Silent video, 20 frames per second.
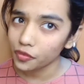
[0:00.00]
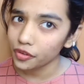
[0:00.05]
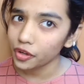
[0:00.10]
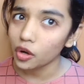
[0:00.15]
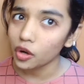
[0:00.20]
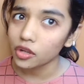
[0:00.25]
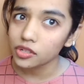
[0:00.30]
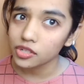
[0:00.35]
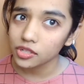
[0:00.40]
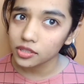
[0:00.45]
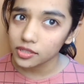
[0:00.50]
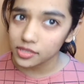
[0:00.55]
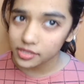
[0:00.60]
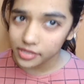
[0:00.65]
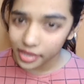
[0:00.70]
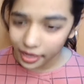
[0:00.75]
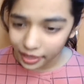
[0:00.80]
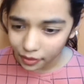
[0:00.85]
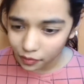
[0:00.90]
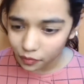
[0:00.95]
on to the
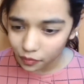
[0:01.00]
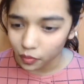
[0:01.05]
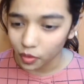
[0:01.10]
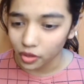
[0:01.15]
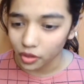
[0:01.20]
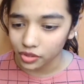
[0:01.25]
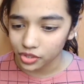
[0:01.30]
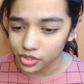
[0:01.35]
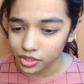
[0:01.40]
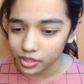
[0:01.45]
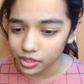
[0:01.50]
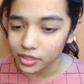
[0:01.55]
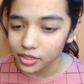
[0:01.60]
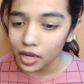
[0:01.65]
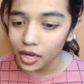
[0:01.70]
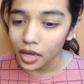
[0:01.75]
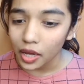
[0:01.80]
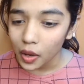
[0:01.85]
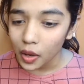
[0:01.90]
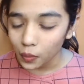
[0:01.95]
second worksheet,
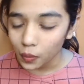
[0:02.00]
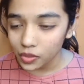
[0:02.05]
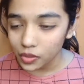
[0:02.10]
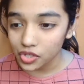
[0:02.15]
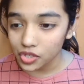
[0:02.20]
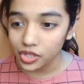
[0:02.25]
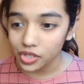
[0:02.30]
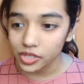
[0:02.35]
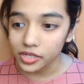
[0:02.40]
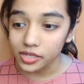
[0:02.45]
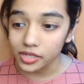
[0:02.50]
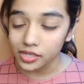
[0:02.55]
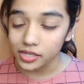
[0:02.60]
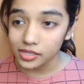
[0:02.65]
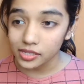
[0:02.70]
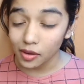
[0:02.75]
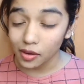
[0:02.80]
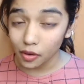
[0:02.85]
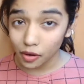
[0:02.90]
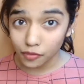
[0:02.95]
which is
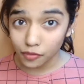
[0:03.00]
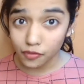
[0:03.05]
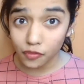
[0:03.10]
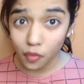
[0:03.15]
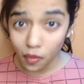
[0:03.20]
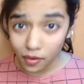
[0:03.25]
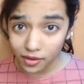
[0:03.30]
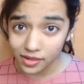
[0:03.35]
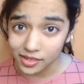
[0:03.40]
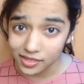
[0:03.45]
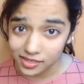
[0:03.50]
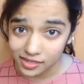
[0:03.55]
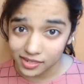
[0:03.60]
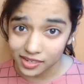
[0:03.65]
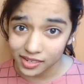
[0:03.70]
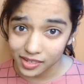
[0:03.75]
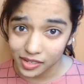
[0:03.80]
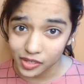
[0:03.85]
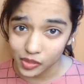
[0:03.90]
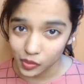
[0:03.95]
a forest.
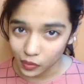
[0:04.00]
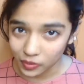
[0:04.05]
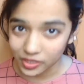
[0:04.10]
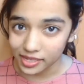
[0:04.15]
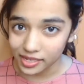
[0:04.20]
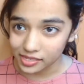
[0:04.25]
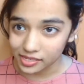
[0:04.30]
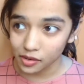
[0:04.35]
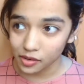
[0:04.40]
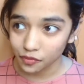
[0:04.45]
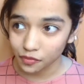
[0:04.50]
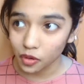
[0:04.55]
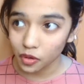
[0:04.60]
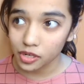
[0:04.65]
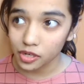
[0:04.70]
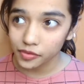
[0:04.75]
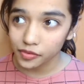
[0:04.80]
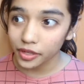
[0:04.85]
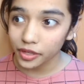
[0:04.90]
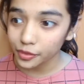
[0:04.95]
So yes, of course, we
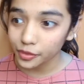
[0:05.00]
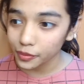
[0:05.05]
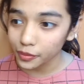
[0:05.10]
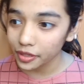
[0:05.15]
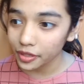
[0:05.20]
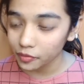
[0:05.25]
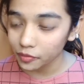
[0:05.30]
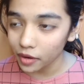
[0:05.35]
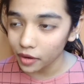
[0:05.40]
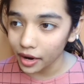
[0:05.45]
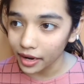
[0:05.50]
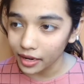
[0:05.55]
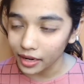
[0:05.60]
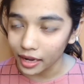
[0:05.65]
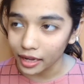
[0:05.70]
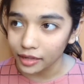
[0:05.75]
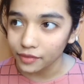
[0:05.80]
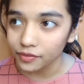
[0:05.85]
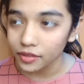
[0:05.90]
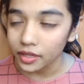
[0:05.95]
are doing wildlife,
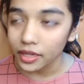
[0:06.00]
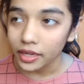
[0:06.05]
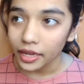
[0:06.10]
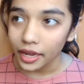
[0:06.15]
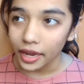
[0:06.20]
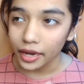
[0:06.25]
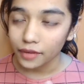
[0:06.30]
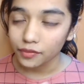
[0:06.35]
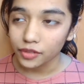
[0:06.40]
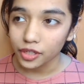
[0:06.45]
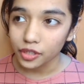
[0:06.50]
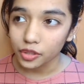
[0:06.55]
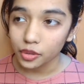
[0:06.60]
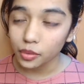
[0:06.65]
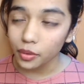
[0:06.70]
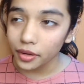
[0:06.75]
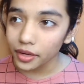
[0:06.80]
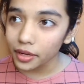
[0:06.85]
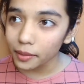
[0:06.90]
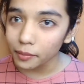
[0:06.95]
and we are doing
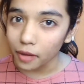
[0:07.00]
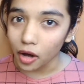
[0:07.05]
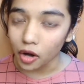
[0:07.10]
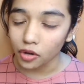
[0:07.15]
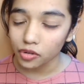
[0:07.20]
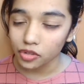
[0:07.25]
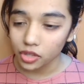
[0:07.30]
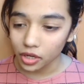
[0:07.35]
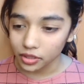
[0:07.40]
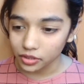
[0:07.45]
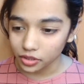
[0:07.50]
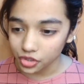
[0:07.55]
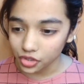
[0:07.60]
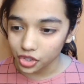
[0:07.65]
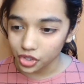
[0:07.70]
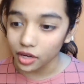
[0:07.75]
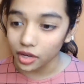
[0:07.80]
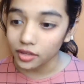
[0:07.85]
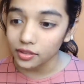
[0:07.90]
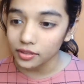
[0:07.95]
about the
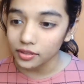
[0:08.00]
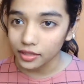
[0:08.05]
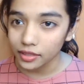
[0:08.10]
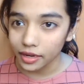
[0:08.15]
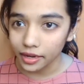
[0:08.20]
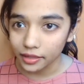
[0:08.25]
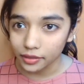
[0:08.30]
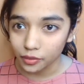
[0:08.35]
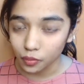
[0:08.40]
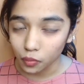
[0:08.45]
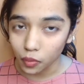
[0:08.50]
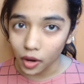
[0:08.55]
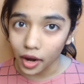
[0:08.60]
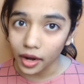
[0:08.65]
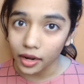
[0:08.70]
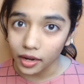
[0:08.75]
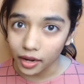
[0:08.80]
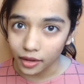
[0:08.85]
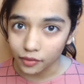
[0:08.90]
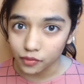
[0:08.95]
jungle and the
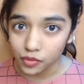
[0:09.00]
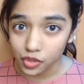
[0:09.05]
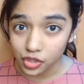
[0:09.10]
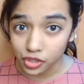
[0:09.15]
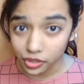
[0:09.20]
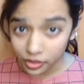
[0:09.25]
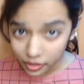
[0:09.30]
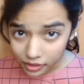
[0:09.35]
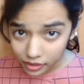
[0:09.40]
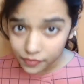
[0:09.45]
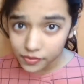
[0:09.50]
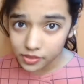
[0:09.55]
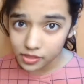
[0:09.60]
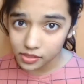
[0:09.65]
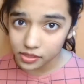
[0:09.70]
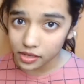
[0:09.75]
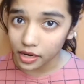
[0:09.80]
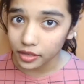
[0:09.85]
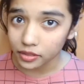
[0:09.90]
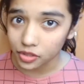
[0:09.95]
wildlife which lives
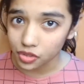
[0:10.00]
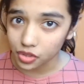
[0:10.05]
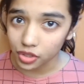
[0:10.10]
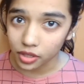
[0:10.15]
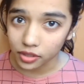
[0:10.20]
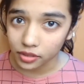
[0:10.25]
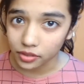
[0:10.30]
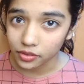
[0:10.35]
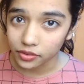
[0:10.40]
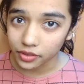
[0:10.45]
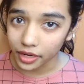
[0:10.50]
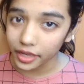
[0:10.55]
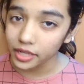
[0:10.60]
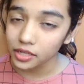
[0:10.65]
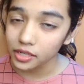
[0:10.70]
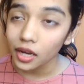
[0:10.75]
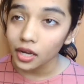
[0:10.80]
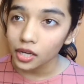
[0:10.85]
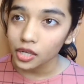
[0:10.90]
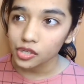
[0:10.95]
inside the jungle, right?
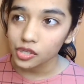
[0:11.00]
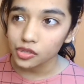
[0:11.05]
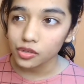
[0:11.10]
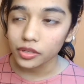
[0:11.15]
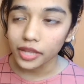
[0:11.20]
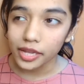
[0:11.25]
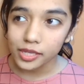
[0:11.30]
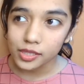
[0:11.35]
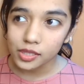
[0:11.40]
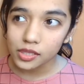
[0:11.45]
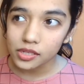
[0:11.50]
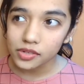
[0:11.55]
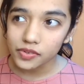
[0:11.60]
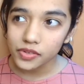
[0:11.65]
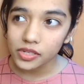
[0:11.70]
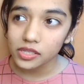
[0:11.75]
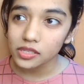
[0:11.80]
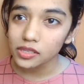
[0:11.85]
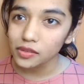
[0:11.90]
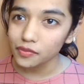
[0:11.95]
So that's the
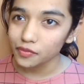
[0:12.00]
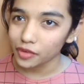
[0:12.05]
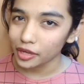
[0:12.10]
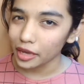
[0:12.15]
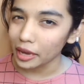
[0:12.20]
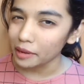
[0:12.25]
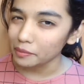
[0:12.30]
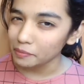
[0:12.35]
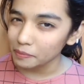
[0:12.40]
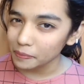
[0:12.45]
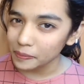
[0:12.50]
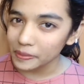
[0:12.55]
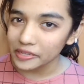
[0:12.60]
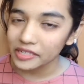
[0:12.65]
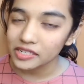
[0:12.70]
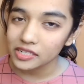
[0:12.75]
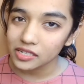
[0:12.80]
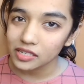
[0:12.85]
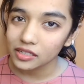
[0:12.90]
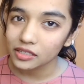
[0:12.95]
reason we have picked
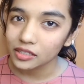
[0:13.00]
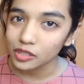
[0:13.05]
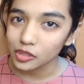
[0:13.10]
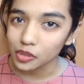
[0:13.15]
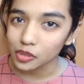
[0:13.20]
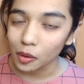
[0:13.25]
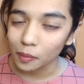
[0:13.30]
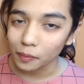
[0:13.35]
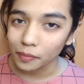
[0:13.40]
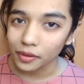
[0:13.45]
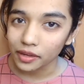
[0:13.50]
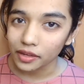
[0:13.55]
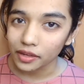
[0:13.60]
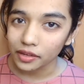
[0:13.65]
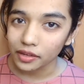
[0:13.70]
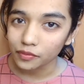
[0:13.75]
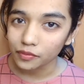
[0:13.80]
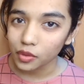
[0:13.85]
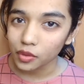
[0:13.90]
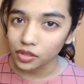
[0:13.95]
the topic in
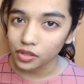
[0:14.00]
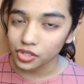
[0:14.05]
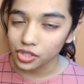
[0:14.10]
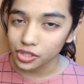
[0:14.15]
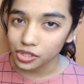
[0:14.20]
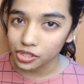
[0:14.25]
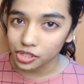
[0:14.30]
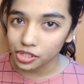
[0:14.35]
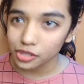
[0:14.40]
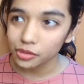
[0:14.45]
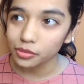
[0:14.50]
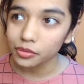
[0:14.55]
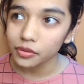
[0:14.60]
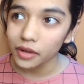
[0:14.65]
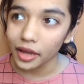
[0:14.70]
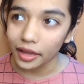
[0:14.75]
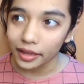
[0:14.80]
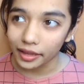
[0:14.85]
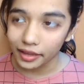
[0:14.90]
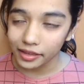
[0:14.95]
worksheet 2
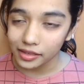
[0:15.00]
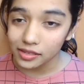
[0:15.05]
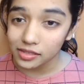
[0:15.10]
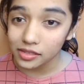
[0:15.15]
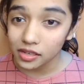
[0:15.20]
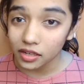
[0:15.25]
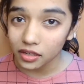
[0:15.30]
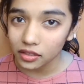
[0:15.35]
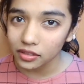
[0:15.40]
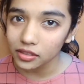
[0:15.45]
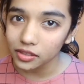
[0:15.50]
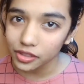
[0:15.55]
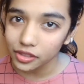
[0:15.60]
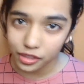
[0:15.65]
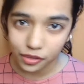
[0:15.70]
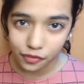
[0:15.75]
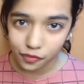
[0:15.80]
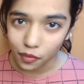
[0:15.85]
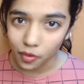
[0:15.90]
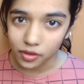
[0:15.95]
as coloring the
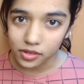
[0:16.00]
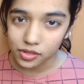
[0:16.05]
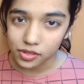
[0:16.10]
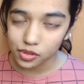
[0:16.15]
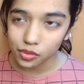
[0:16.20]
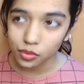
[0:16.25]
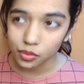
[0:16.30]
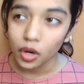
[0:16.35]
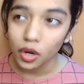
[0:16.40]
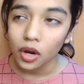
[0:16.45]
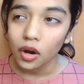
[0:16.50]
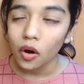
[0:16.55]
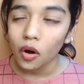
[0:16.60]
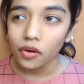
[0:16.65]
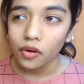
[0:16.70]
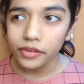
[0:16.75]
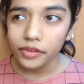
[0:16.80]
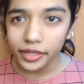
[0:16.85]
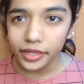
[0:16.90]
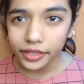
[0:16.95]
forest. So already
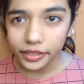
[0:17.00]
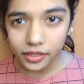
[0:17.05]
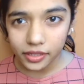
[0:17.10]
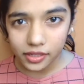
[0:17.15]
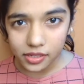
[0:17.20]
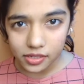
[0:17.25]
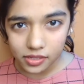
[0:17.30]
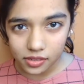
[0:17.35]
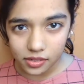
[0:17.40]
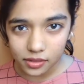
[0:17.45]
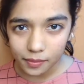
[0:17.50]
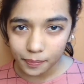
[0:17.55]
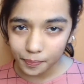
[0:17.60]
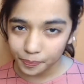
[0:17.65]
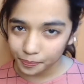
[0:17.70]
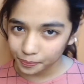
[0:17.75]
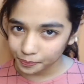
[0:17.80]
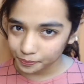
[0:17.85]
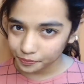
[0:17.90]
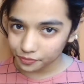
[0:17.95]
there is a
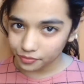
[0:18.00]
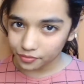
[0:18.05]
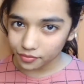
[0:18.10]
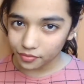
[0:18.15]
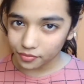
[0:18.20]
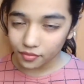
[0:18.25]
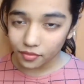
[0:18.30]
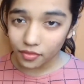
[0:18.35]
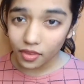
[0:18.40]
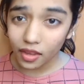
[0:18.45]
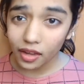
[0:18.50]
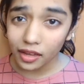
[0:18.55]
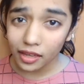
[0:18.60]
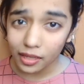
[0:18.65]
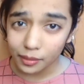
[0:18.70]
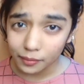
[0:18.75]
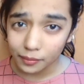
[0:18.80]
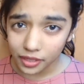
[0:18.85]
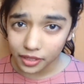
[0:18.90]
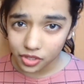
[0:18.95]

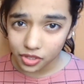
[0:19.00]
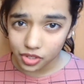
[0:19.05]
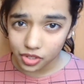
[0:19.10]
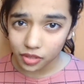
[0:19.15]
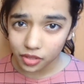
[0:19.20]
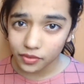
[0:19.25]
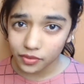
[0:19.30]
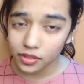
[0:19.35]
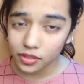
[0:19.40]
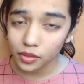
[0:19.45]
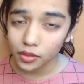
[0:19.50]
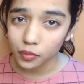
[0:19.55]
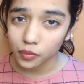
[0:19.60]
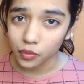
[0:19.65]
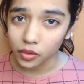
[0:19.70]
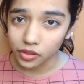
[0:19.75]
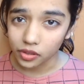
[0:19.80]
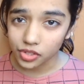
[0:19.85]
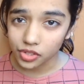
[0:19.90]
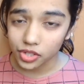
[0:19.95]
image given in the
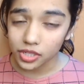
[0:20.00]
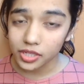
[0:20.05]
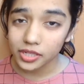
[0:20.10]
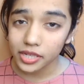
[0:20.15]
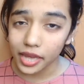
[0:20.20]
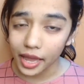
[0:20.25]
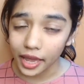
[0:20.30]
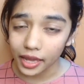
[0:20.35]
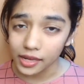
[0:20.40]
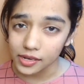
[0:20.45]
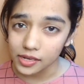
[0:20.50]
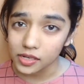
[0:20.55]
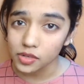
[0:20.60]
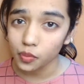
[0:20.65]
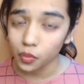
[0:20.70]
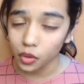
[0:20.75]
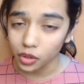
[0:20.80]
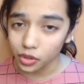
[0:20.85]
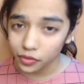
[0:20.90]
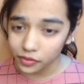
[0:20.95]
worksheet, and what
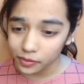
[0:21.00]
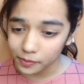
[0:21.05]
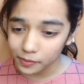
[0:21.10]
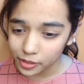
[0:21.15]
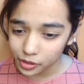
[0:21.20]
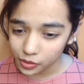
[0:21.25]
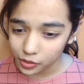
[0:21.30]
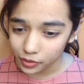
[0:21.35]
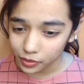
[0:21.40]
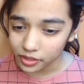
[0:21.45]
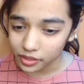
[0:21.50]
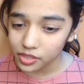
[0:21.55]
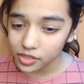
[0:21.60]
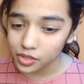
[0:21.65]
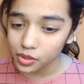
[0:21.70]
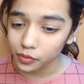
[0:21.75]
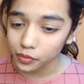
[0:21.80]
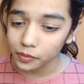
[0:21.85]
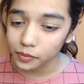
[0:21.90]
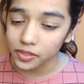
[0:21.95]
you will be doing is you
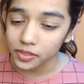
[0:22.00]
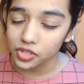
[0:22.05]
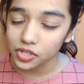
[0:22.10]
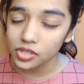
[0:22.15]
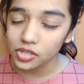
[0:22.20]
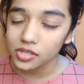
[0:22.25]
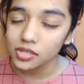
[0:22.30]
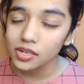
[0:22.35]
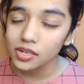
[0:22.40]
will be just